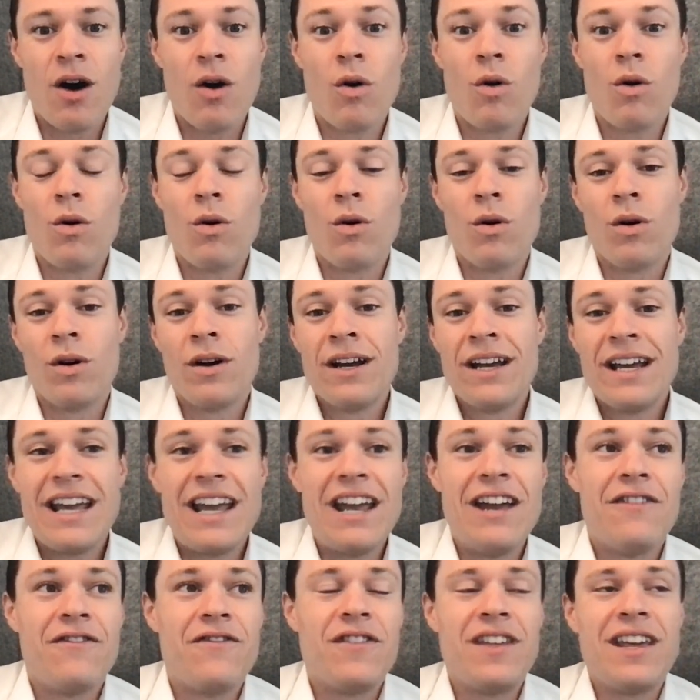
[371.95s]
or
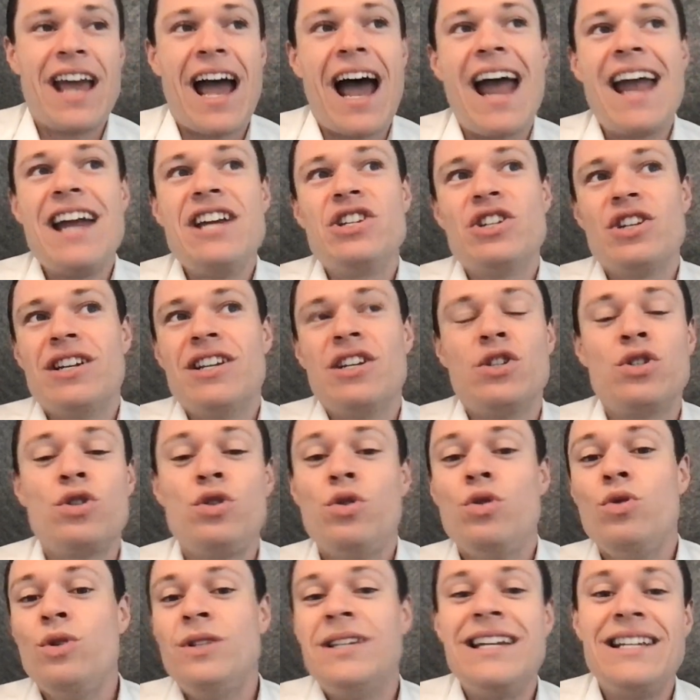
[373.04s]
if the agent is
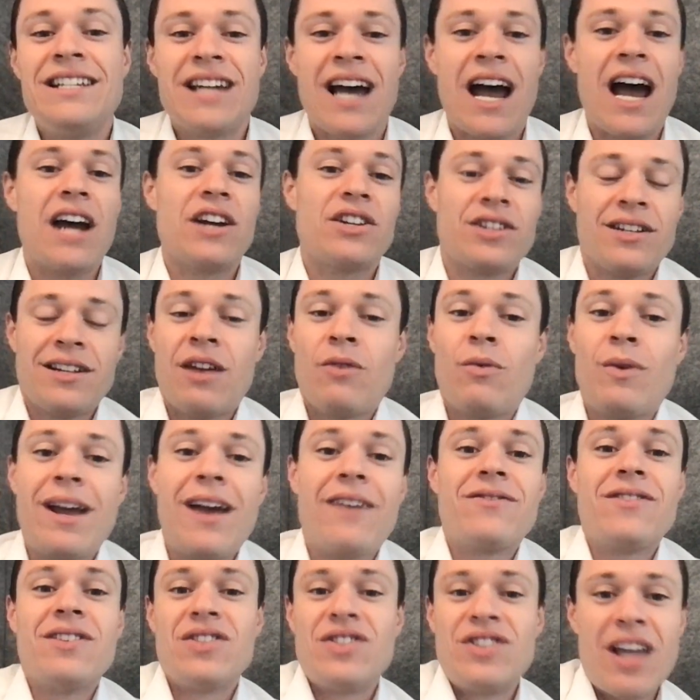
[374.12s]
too detached and then we
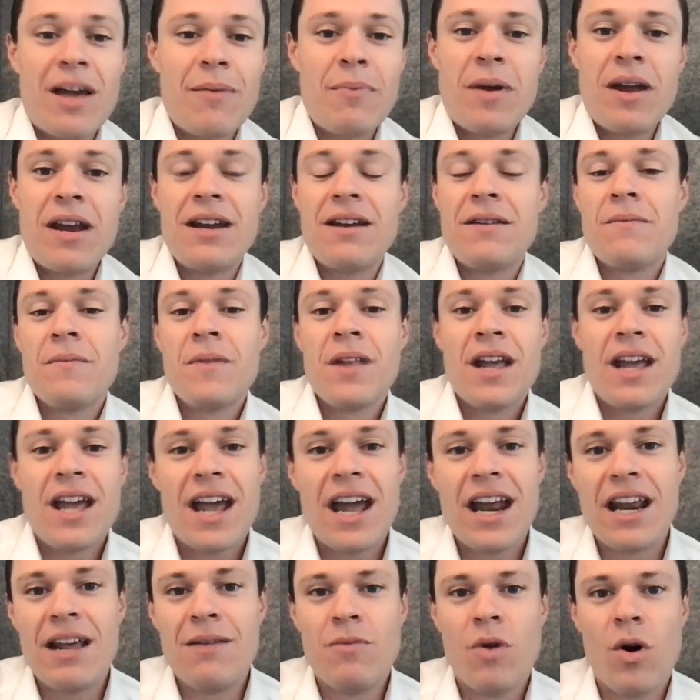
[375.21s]
have to step in
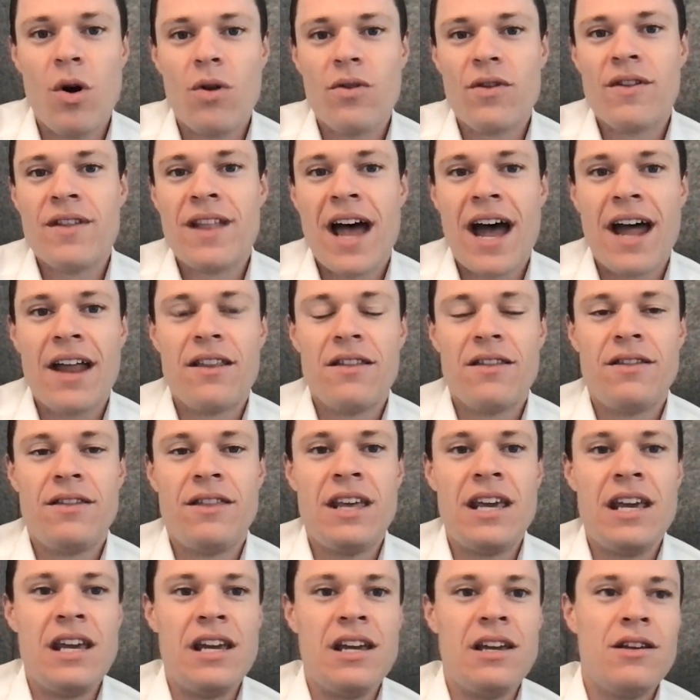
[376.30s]
any more than that,
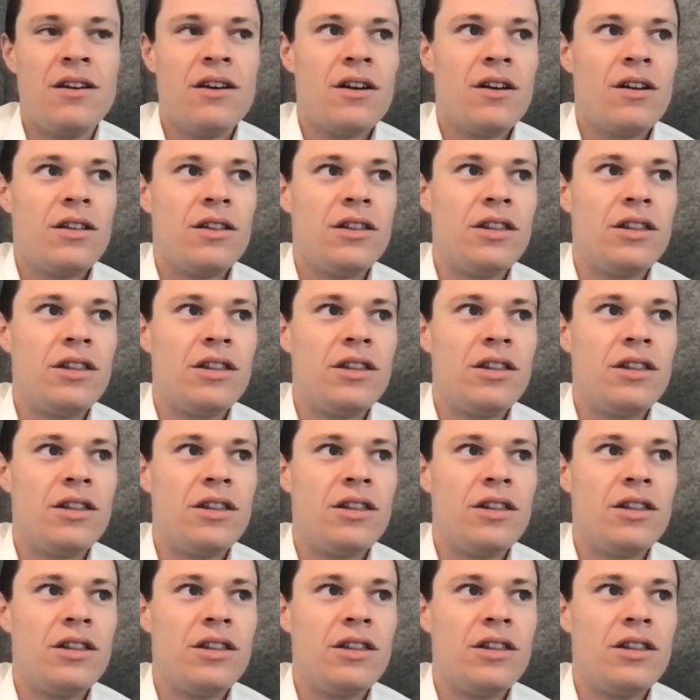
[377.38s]
the